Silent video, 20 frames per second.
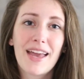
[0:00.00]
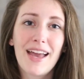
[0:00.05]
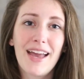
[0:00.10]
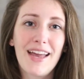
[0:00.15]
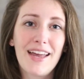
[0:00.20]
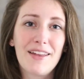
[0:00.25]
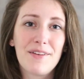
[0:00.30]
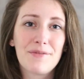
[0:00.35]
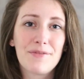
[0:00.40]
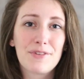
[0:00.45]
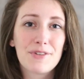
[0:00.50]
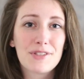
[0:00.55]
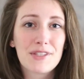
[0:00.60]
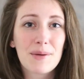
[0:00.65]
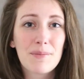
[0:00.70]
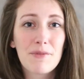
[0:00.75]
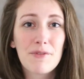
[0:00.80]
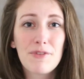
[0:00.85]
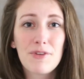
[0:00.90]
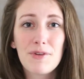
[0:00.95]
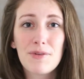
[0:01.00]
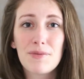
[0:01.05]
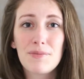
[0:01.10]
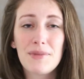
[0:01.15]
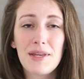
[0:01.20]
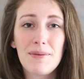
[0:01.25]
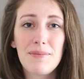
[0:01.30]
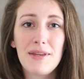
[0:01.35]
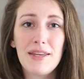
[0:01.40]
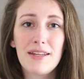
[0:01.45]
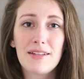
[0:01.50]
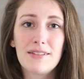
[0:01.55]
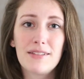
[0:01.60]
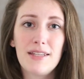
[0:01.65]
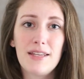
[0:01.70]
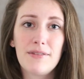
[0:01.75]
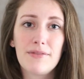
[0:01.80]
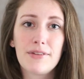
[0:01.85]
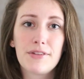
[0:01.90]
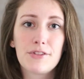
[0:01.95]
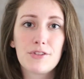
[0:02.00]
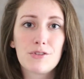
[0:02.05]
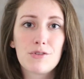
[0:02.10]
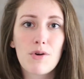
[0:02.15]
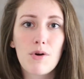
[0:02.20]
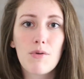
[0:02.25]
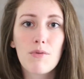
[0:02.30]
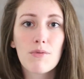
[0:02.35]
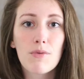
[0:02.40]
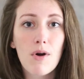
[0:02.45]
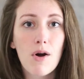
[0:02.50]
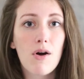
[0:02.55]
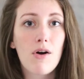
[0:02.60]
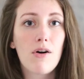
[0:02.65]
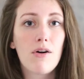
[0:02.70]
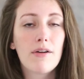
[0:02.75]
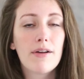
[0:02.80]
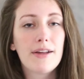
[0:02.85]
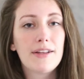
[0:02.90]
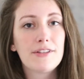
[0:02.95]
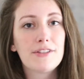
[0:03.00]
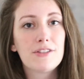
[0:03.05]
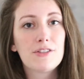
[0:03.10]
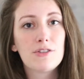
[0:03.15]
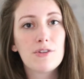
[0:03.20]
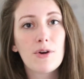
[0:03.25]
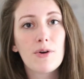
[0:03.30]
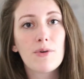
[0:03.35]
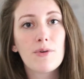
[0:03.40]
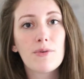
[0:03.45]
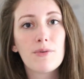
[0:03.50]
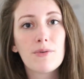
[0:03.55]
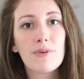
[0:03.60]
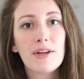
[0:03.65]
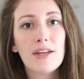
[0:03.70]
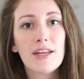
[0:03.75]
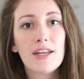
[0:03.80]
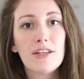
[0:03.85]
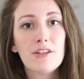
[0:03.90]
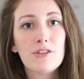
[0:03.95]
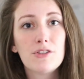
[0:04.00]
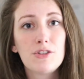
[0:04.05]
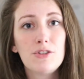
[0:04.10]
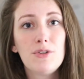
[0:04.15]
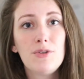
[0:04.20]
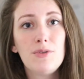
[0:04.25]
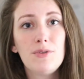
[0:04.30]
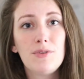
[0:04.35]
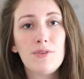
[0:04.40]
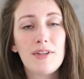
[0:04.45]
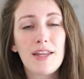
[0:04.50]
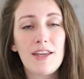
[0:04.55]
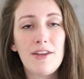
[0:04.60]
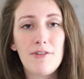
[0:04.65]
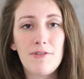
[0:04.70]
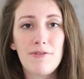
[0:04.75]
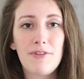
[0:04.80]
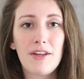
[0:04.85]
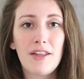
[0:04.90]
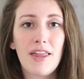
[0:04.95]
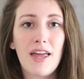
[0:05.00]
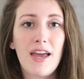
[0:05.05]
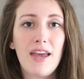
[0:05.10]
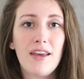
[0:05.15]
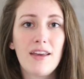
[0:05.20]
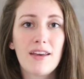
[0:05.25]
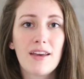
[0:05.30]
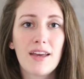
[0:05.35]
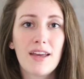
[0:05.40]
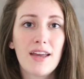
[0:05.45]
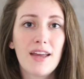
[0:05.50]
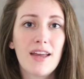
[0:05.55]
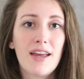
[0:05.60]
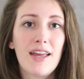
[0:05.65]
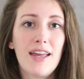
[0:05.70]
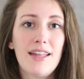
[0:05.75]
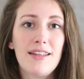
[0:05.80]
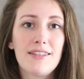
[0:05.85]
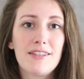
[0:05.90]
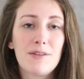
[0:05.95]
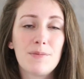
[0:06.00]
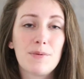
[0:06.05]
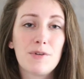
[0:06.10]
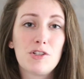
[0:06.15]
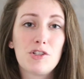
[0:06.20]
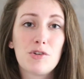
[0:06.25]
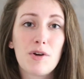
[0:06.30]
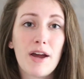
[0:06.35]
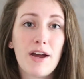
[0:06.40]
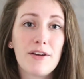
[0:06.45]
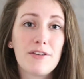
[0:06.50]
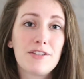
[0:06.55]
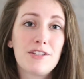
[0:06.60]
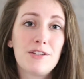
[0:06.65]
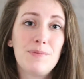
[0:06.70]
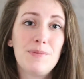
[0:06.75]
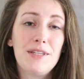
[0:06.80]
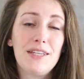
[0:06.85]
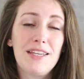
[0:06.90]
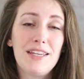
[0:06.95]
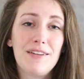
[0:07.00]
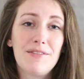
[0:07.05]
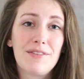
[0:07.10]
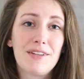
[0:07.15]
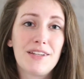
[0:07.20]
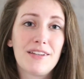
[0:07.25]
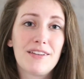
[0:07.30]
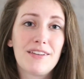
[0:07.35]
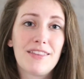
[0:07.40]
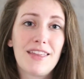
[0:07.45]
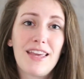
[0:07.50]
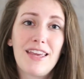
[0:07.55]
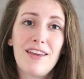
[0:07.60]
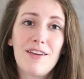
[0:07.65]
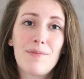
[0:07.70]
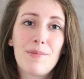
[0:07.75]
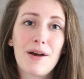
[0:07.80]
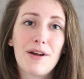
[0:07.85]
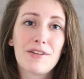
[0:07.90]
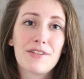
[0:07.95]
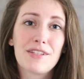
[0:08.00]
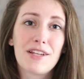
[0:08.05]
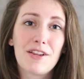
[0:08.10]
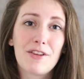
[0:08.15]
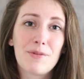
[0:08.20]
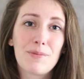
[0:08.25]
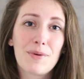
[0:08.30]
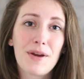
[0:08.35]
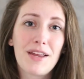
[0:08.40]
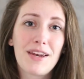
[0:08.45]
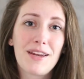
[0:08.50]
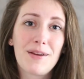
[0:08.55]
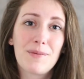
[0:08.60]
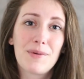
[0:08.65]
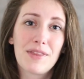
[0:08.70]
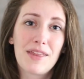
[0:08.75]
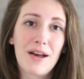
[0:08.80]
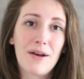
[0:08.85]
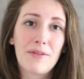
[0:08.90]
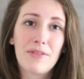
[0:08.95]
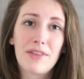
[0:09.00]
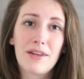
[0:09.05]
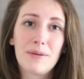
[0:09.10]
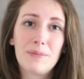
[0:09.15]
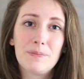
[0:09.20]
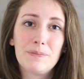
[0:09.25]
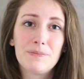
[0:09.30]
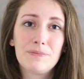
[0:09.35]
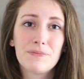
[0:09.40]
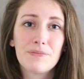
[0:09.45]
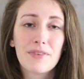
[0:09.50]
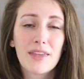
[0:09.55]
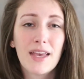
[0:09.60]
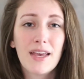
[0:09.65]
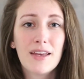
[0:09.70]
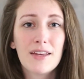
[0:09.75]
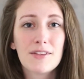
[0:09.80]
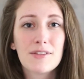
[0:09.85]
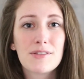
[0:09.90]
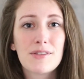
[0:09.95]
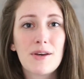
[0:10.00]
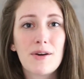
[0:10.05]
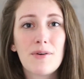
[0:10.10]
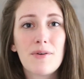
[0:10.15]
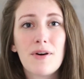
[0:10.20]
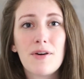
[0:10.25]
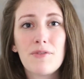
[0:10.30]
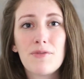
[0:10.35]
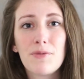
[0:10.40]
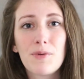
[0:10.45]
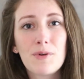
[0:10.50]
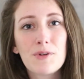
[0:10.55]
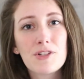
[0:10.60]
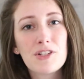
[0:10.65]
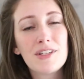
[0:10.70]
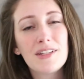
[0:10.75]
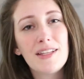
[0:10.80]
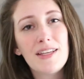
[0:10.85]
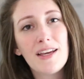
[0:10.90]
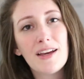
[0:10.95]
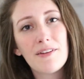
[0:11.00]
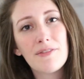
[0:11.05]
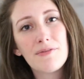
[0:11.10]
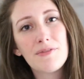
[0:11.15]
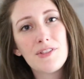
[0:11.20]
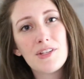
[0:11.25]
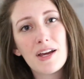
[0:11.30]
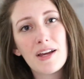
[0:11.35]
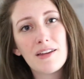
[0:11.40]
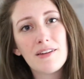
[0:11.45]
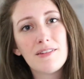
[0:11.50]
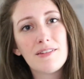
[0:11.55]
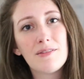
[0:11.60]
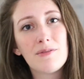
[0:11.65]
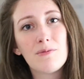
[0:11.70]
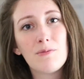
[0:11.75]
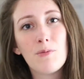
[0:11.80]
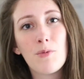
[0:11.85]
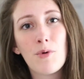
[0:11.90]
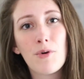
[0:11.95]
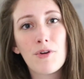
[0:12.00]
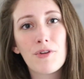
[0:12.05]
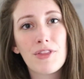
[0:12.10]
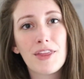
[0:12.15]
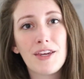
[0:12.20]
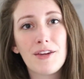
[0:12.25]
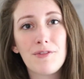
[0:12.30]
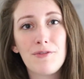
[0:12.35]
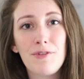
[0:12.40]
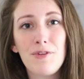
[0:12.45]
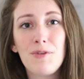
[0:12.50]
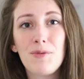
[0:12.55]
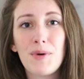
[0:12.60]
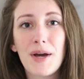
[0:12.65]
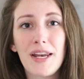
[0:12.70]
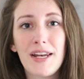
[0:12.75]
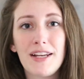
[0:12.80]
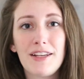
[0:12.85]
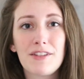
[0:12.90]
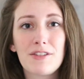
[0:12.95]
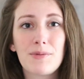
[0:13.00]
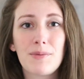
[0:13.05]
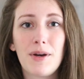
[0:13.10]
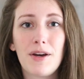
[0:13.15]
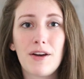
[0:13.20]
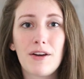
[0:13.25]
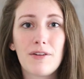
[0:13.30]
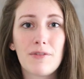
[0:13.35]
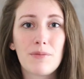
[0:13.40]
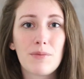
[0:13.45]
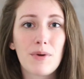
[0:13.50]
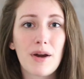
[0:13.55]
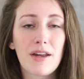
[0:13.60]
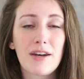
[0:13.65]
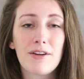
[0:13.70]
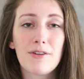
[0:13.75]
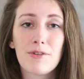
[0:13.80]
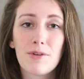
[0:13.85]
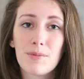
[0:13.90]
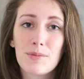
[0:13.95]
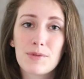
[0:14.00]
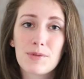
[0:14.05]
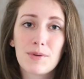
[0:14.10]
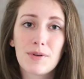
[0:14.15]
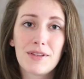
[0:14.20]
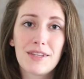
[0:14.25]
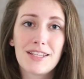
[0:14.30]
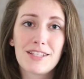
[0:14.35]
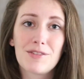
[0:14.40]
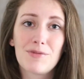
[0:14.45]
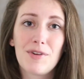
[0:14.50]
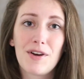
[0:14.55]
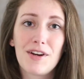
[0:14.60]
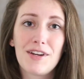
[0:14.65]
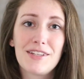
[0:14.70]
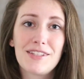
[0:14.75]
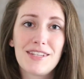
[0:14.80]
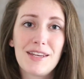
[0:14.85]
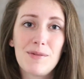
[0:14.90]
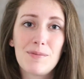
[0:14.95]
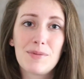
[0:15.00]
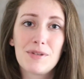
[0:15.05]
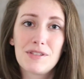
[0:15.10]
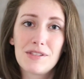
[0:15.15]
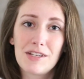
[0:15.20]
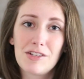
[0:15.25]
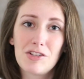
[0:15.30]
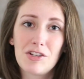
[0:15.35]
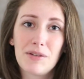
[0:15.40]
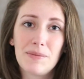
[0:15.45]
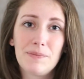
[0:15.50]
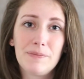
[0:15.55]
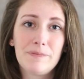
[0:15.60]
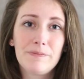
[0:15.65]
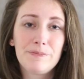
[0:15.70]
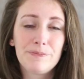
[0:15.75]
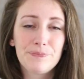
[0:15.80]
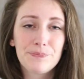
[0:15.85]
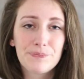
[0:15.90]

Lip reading: And for some of you, maybe it's even so raw and so soon that you feel like it's a betrayal to be even thinking about celebrating without them. So unfortunately, I've done more than a few weddings where bride and grooms were in this very same position.